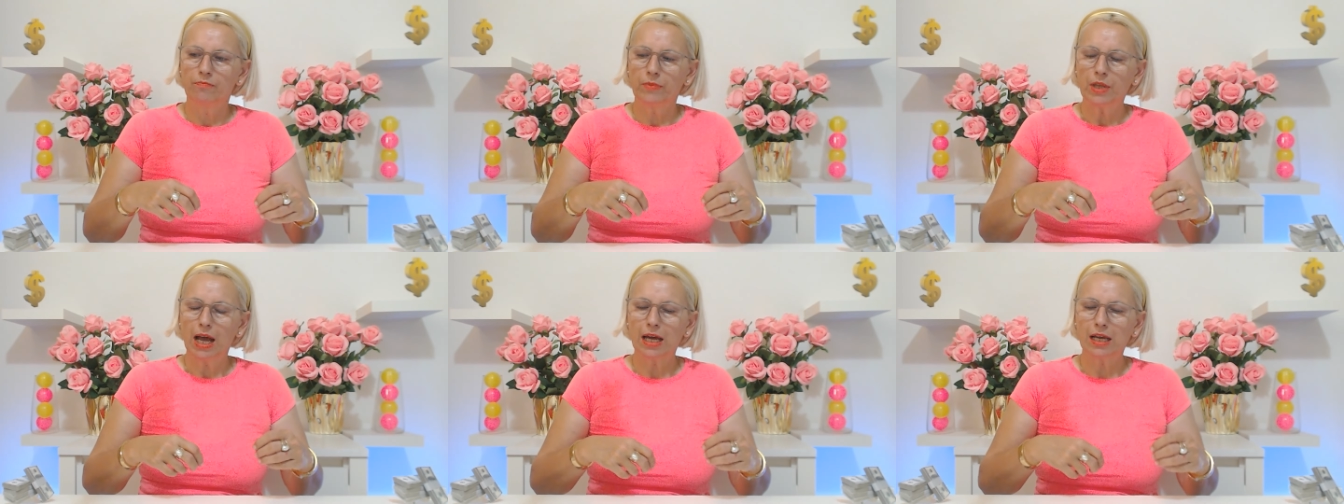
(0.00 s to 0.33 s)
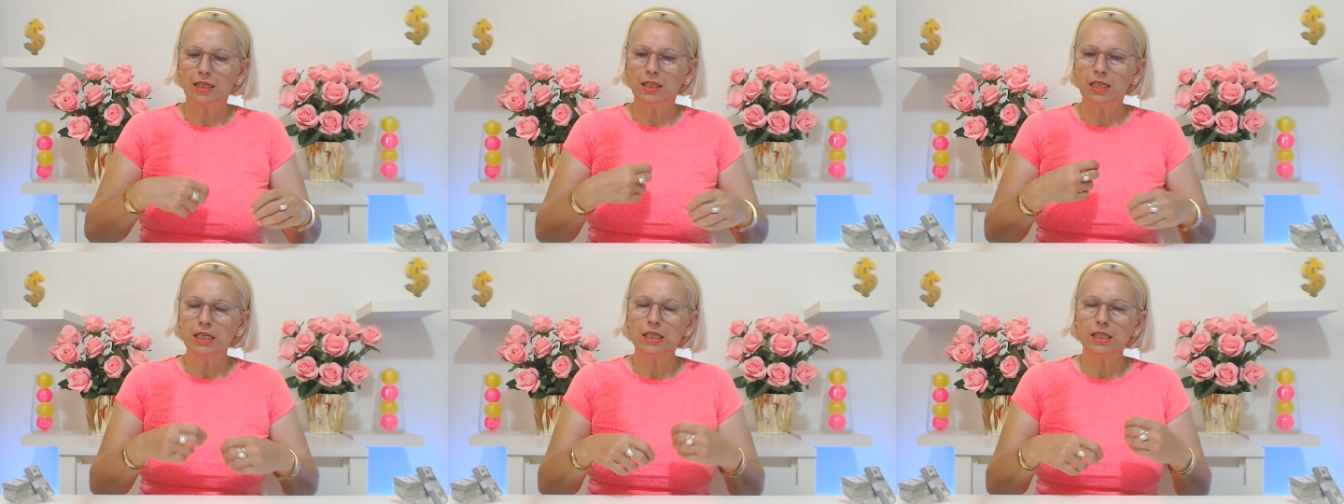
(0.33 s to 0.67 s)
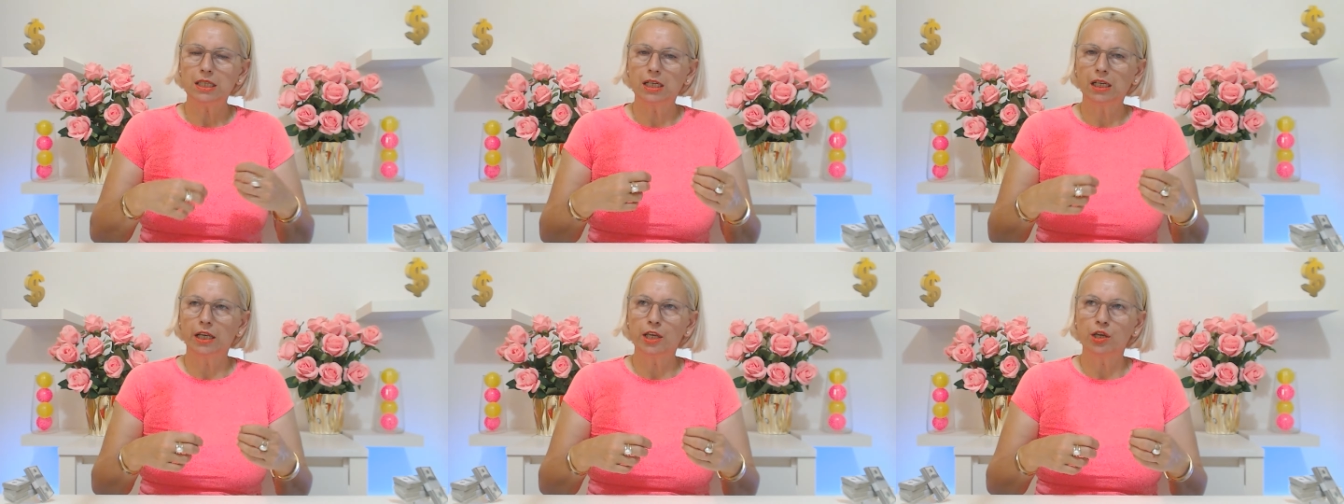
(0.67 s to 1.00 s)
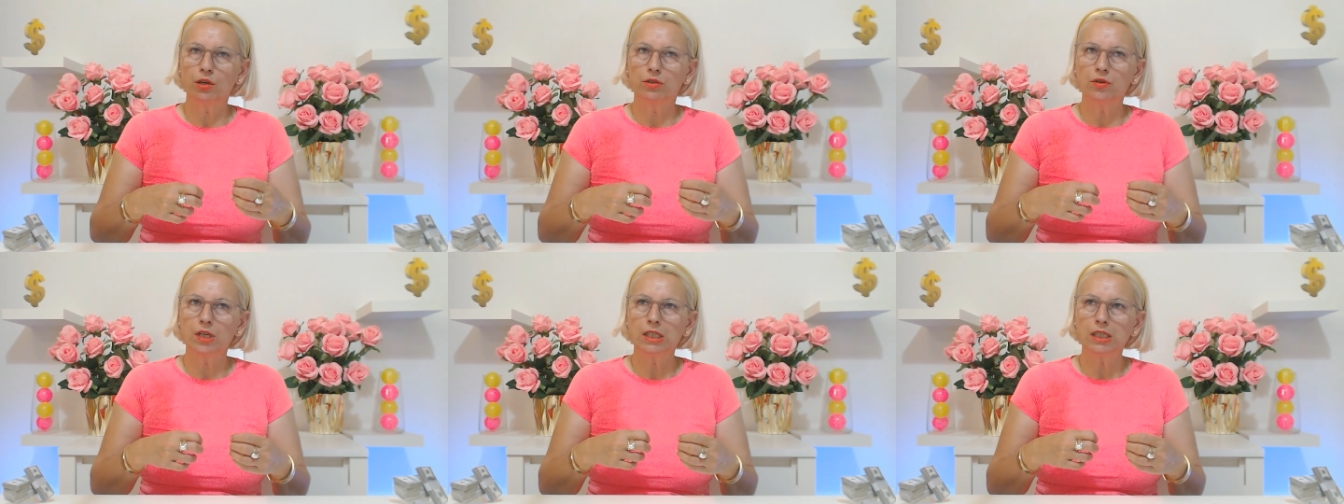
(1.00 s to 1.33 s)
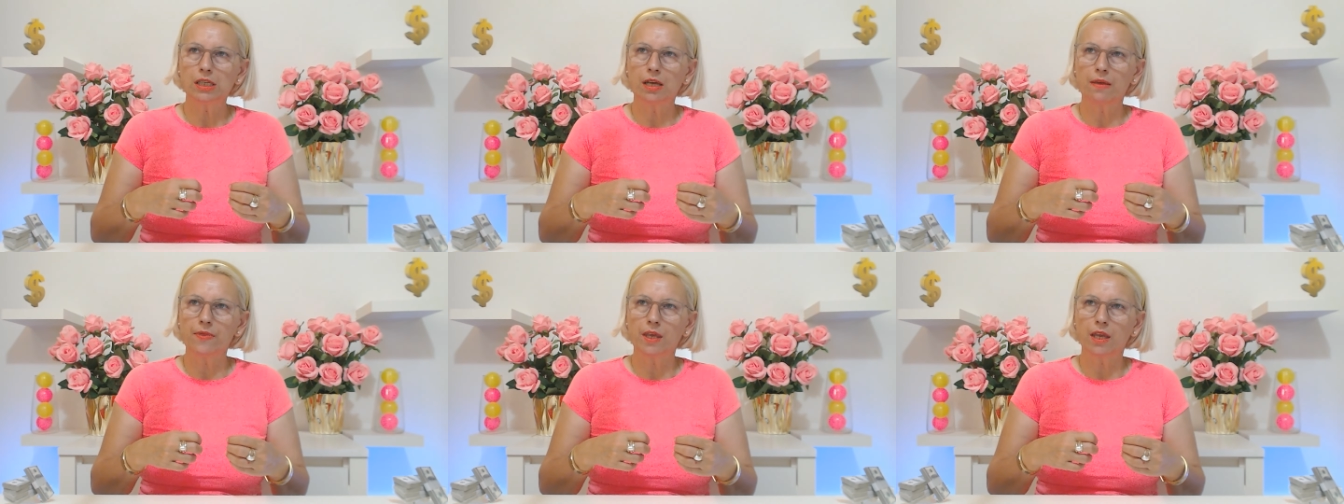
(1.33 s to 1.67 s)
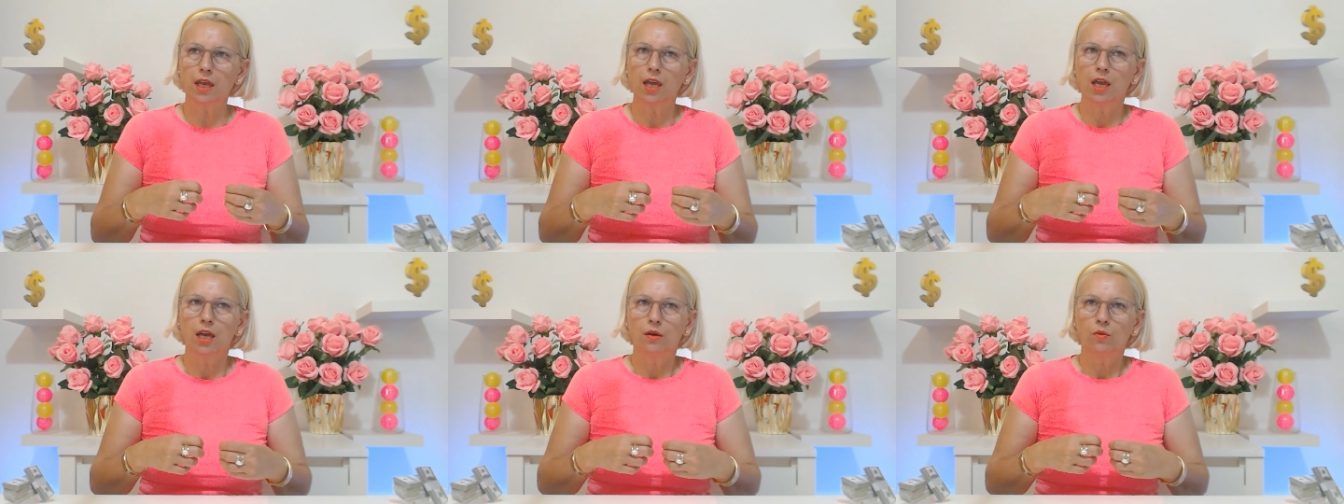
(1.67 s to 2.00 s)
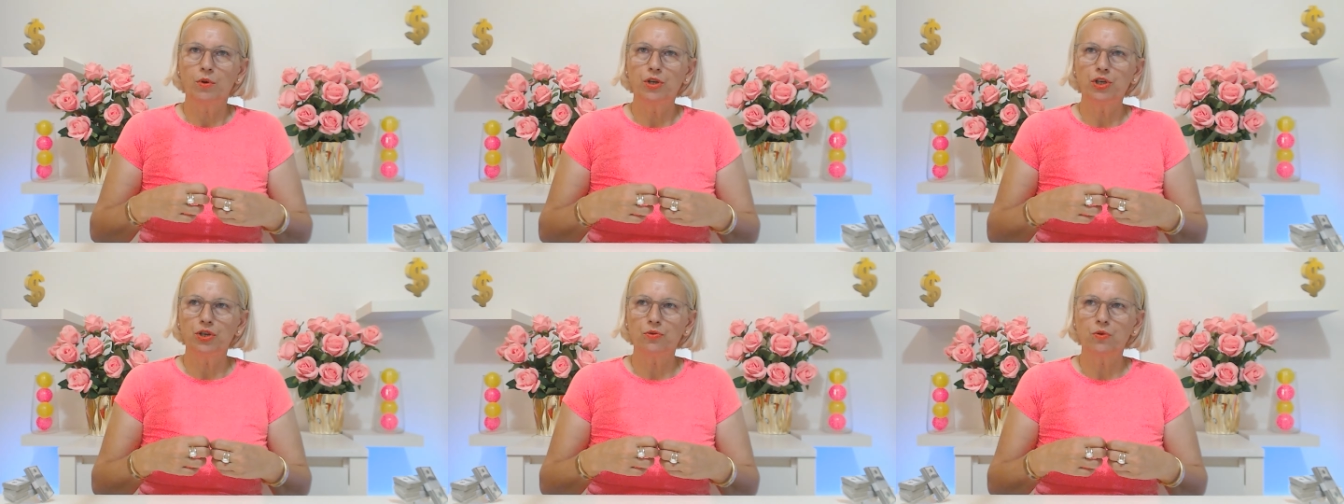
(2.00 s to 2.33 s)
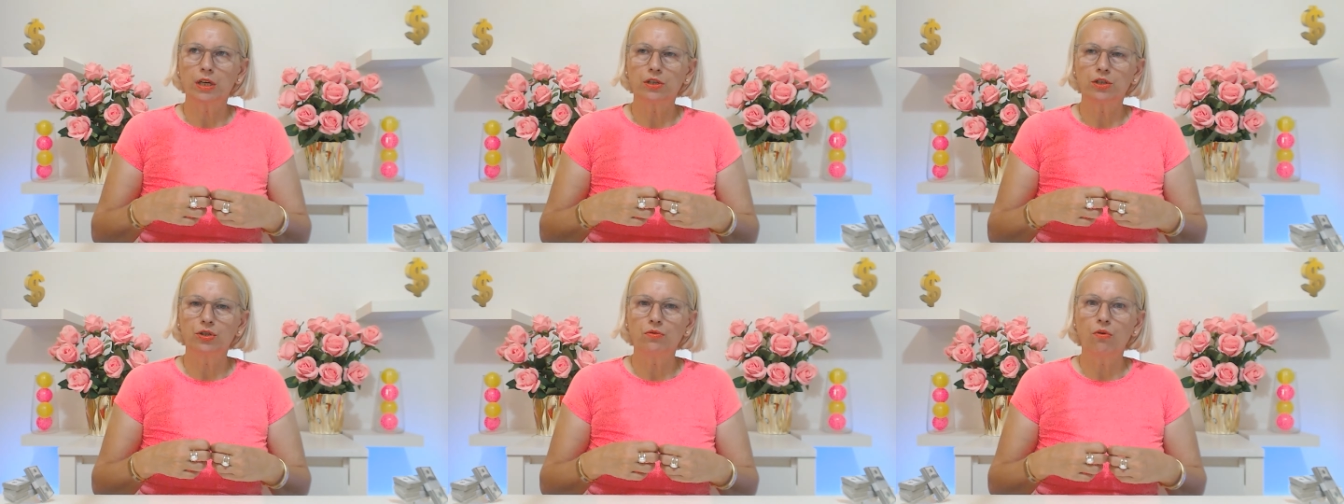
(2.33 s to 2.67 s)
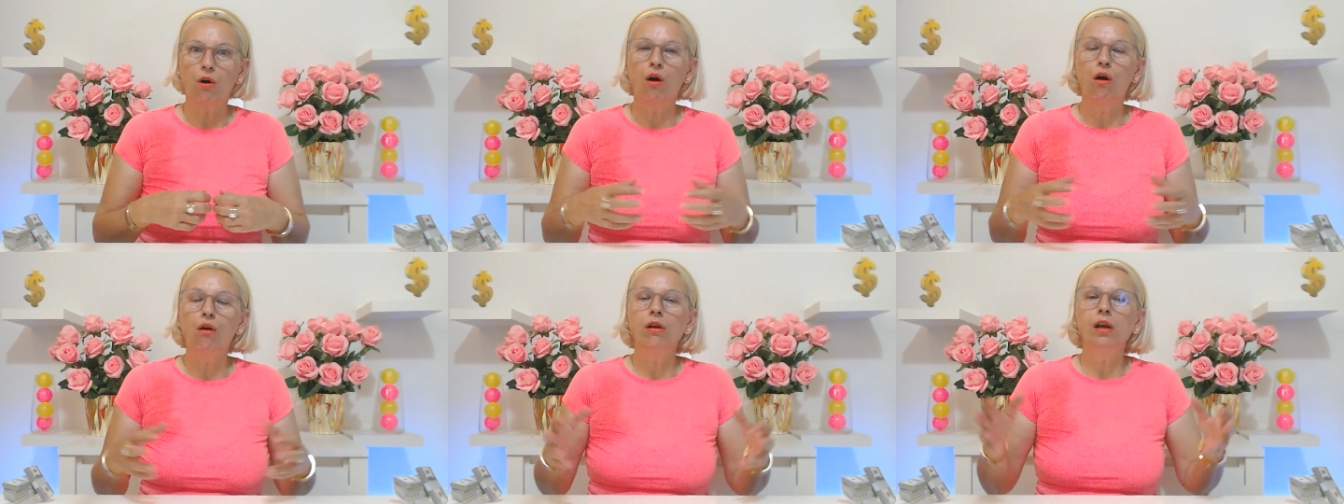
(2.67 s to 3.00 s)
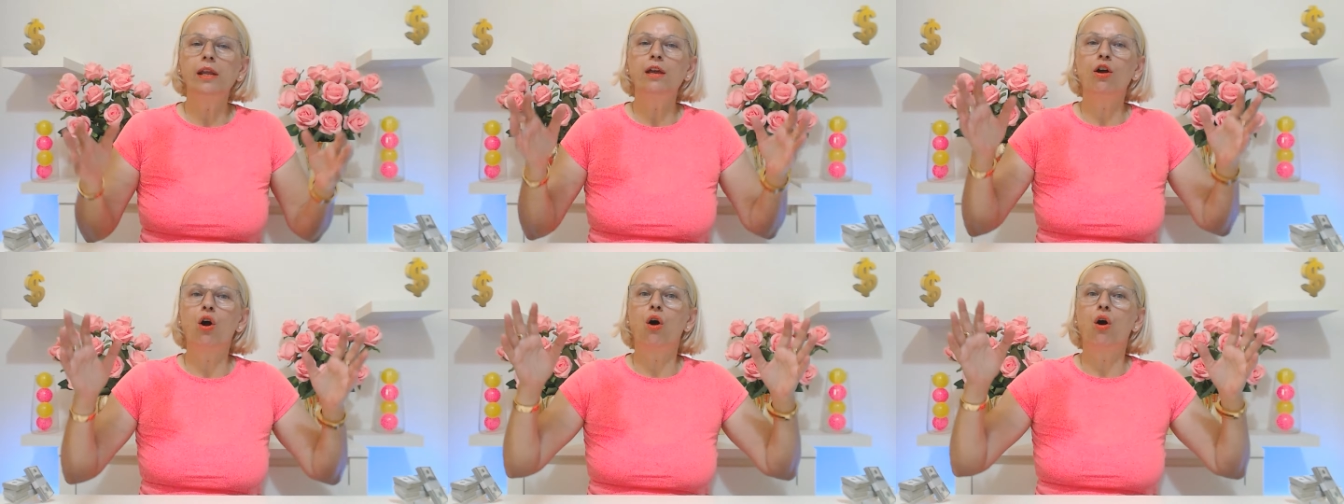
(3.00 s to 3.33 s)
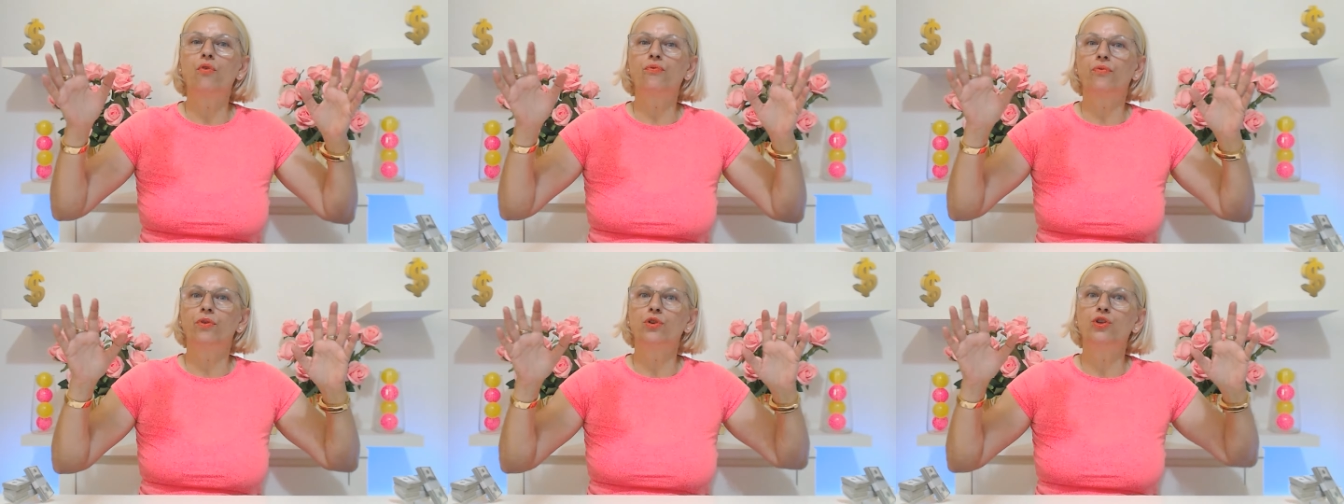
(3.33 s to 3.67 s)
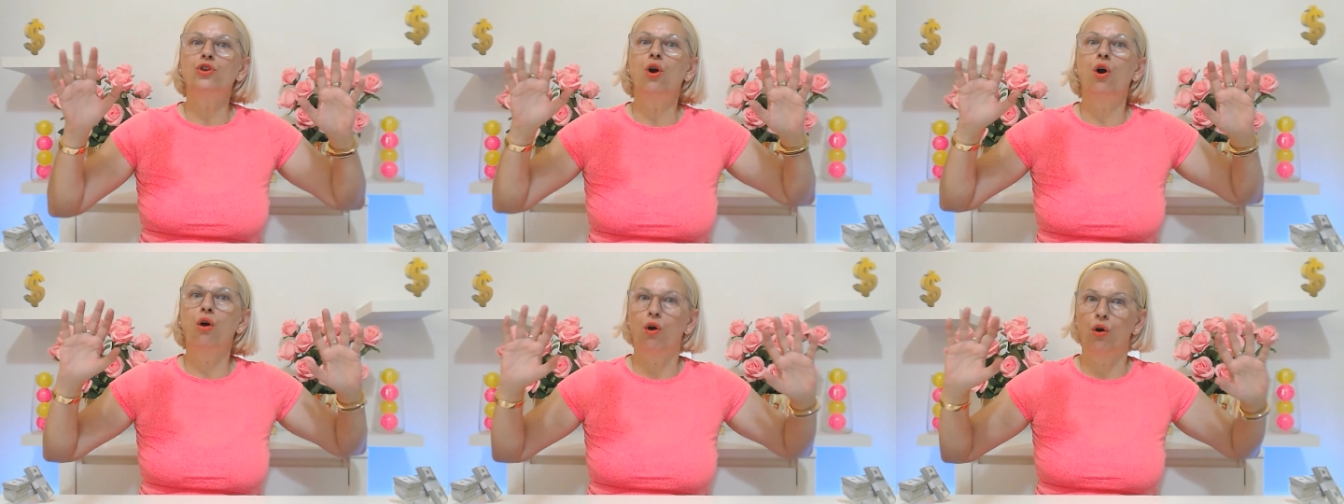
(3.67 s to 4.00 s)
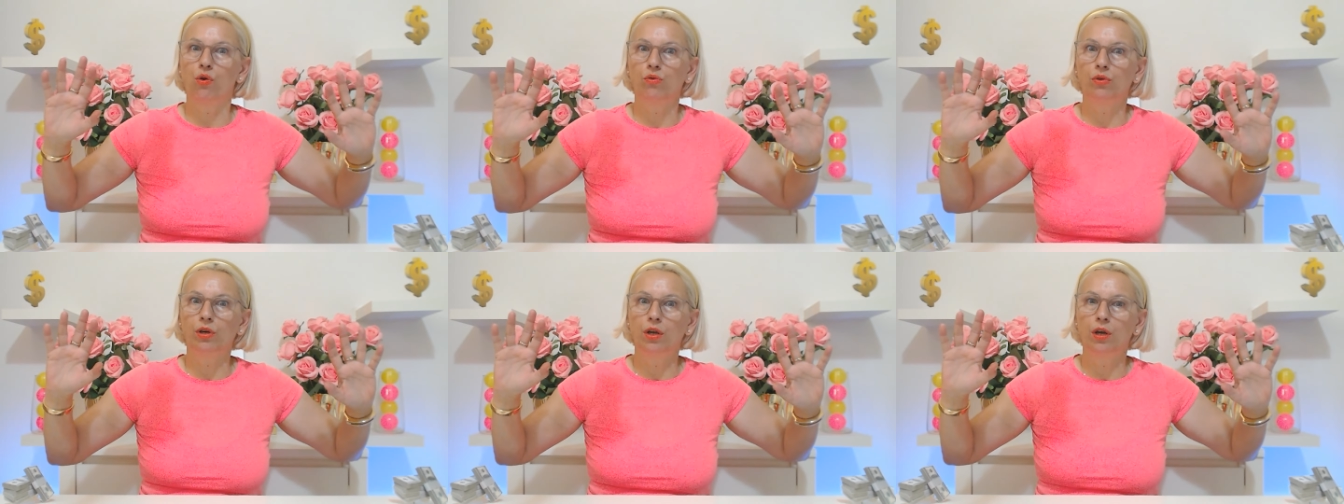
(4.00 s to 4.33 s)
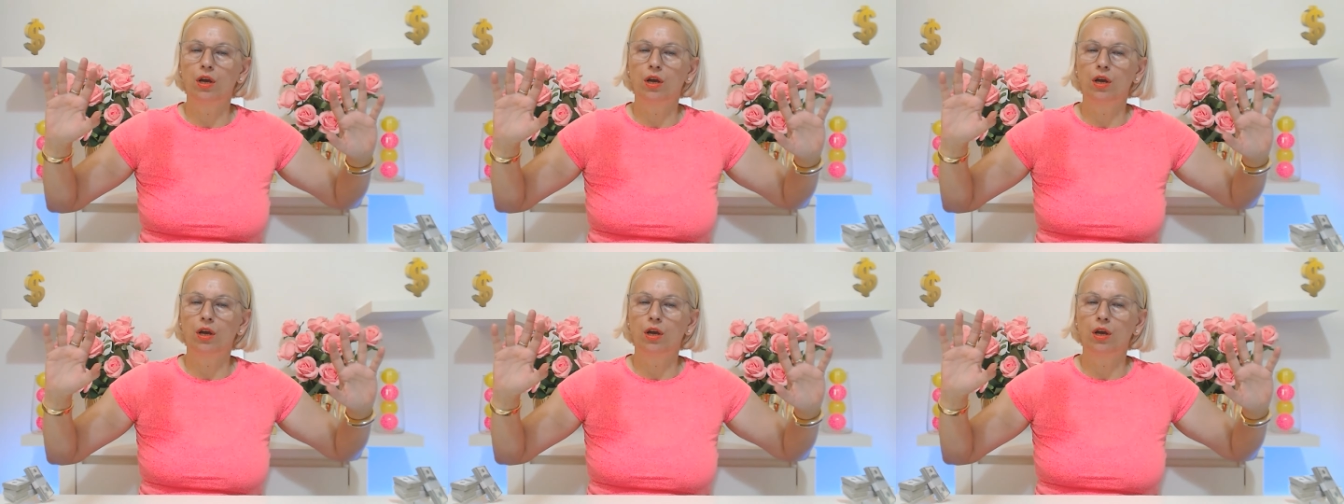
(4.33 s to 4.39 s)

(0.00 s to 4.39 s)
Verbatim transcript: artistically, you're doing something which you can do only of your own.